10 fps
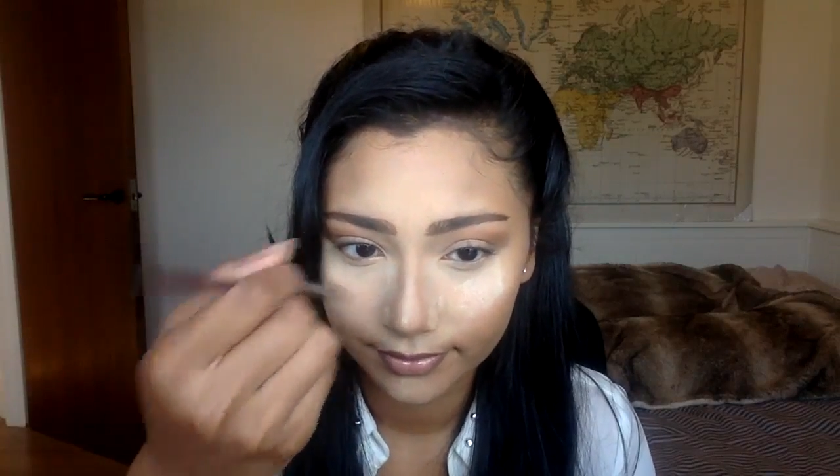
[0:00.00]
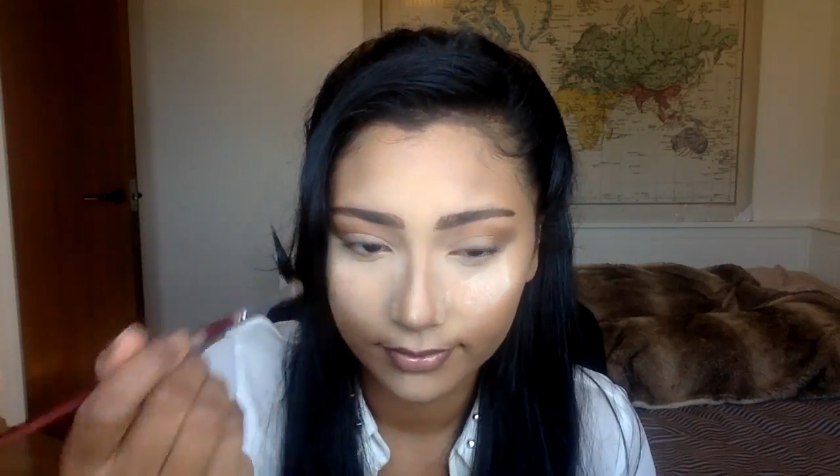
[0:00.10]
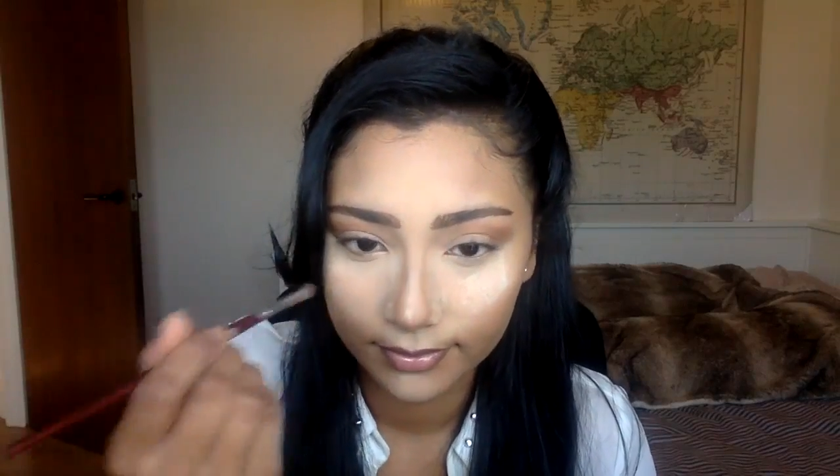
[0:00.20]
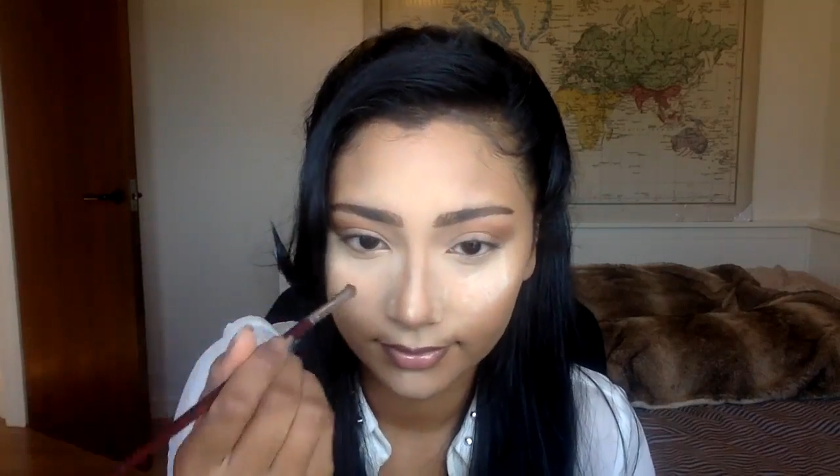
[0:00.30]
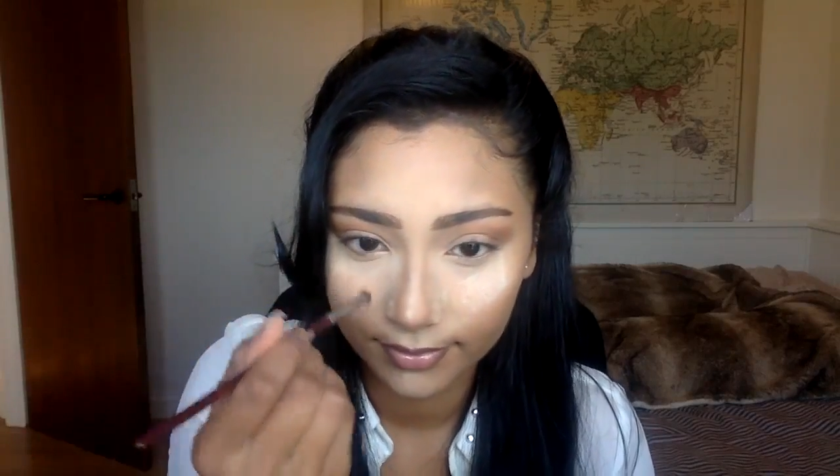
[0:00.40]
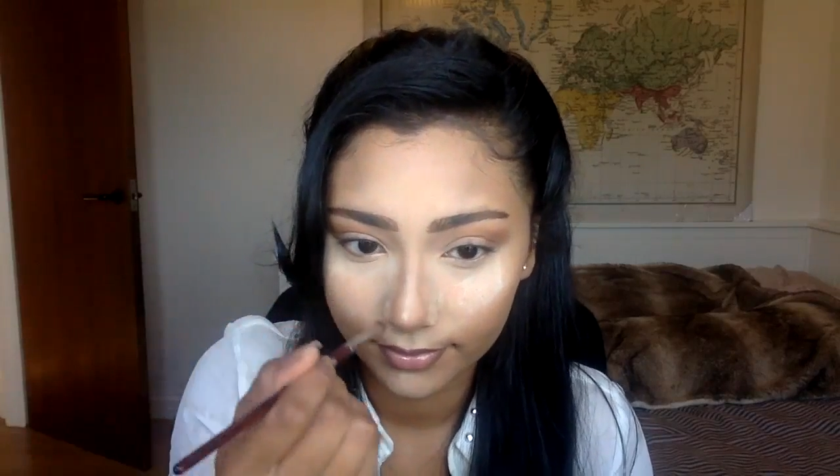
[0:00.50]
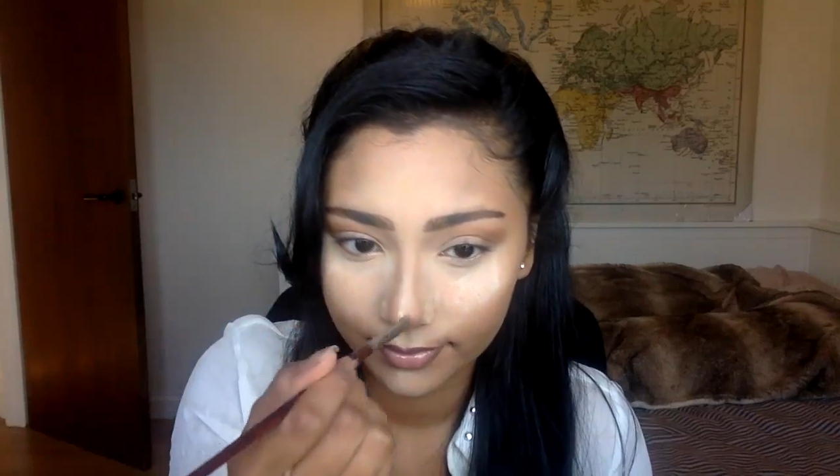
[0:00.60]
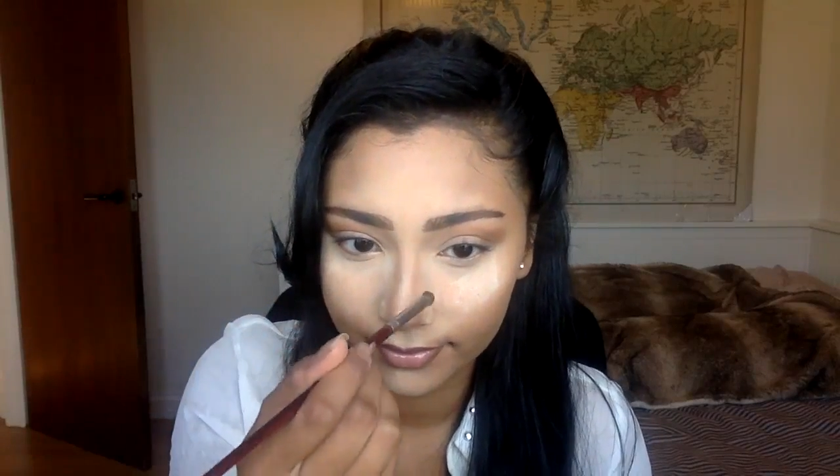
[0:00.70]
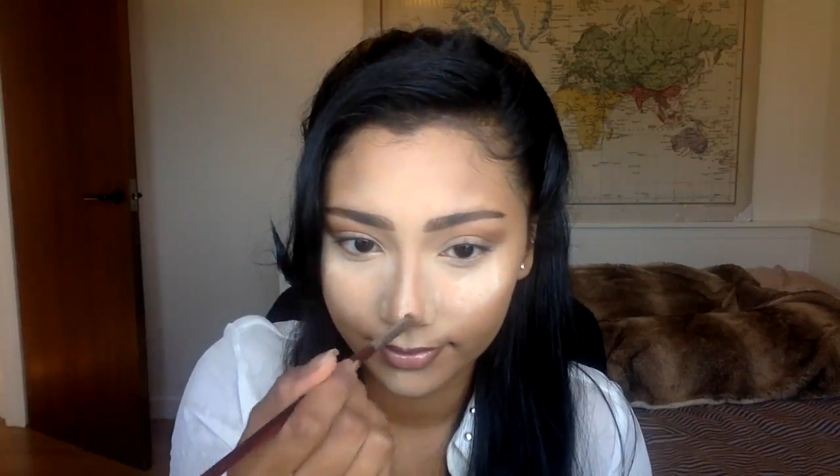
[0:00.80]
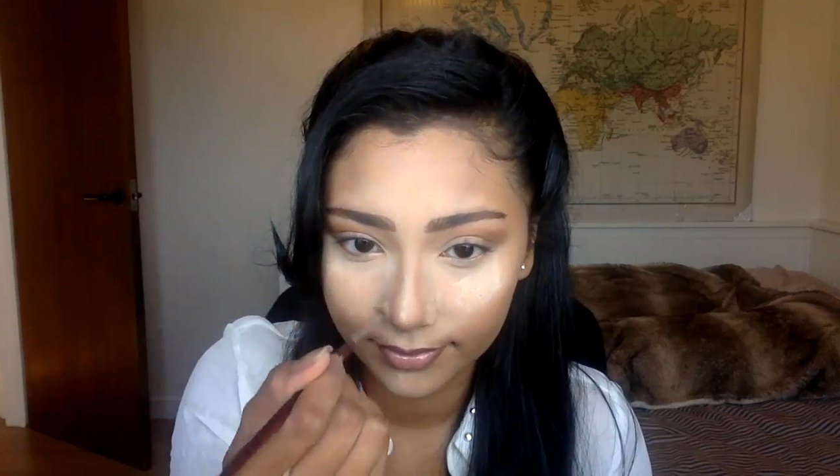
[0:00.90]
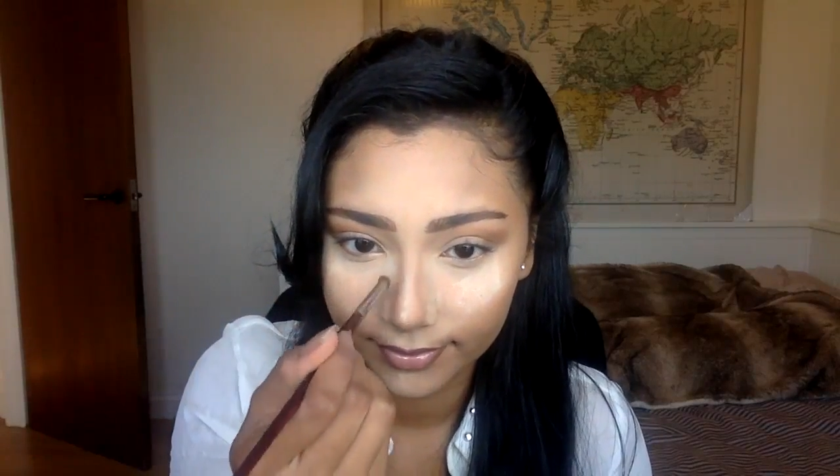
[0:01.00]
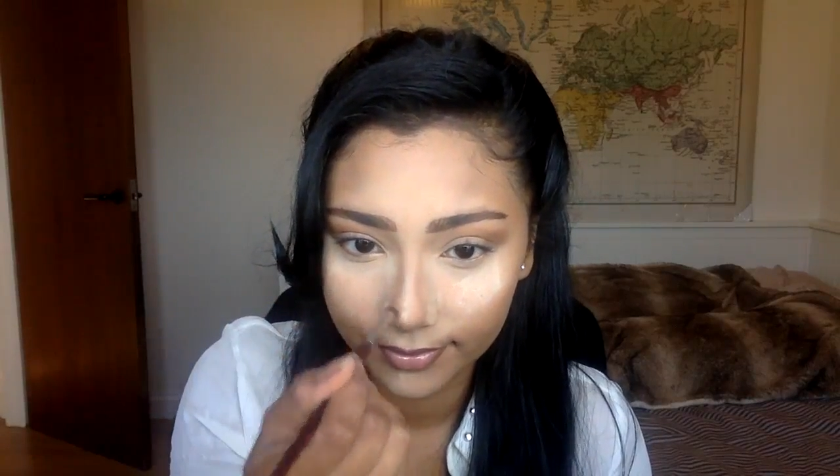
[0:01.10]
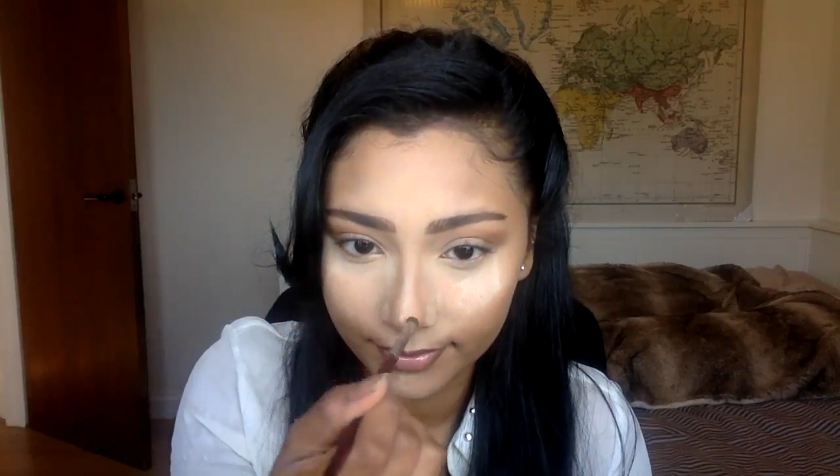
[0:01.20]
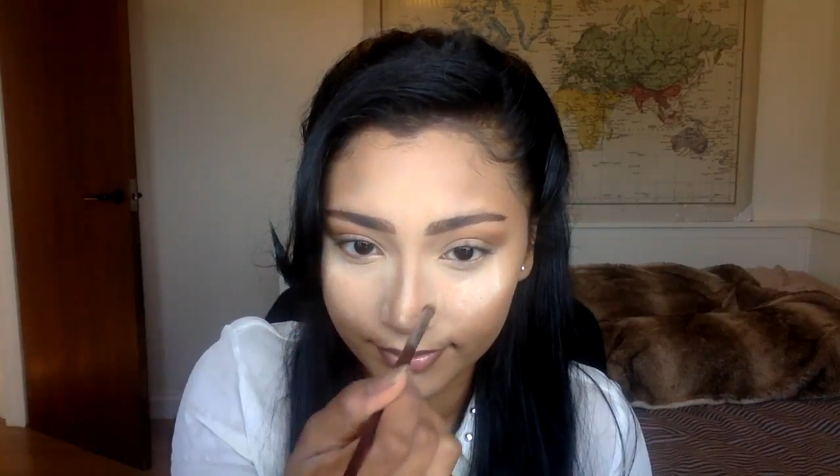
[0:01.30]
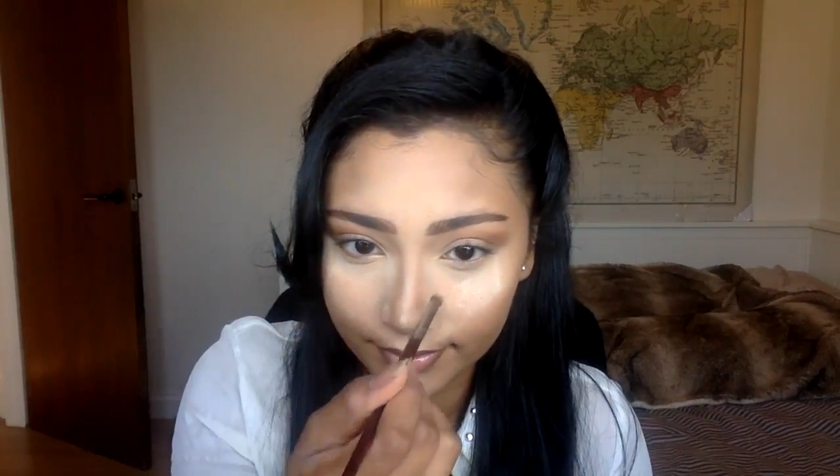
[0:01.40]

with this motion here